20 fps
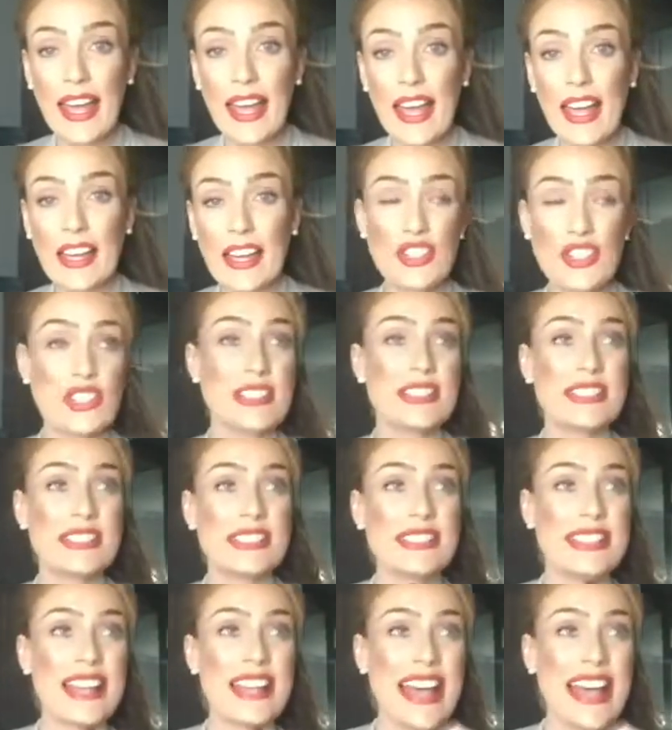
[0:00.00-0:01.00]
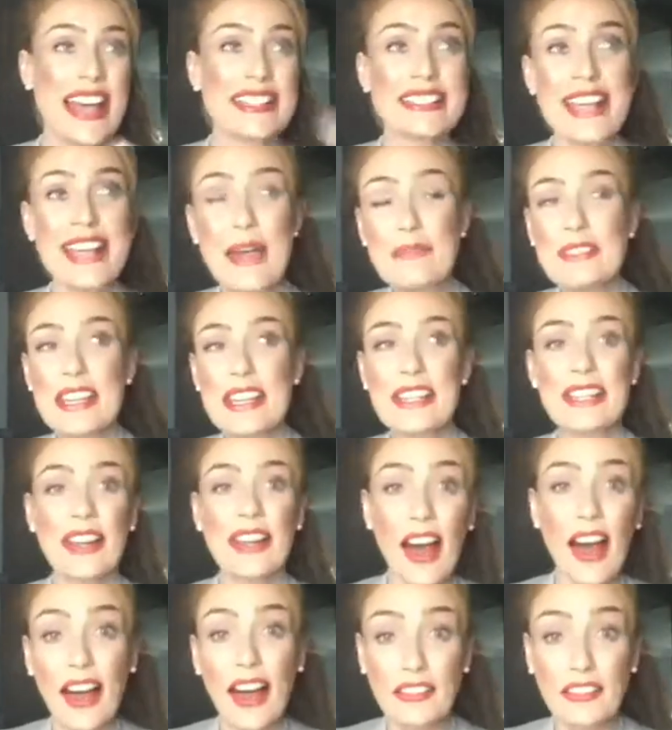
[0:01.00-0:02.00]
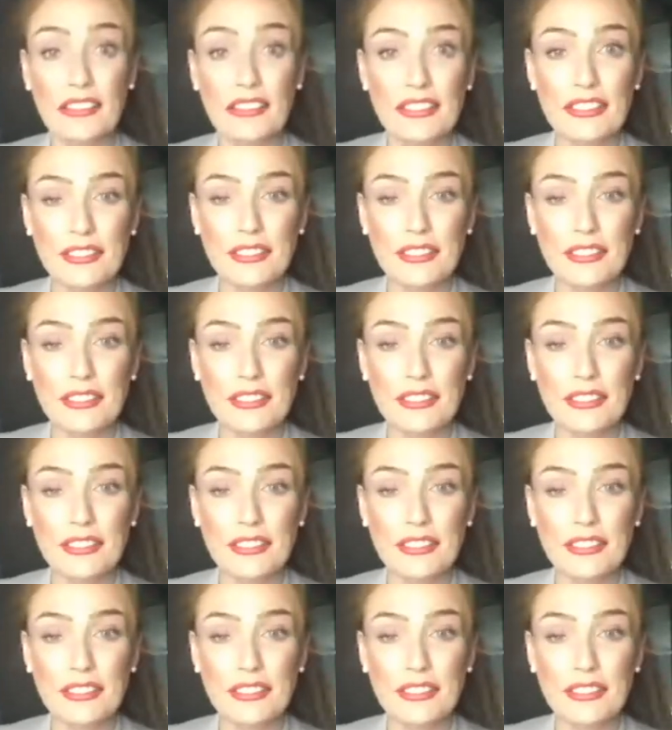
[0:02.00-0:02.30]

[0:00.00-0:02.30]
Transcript: just accept in life.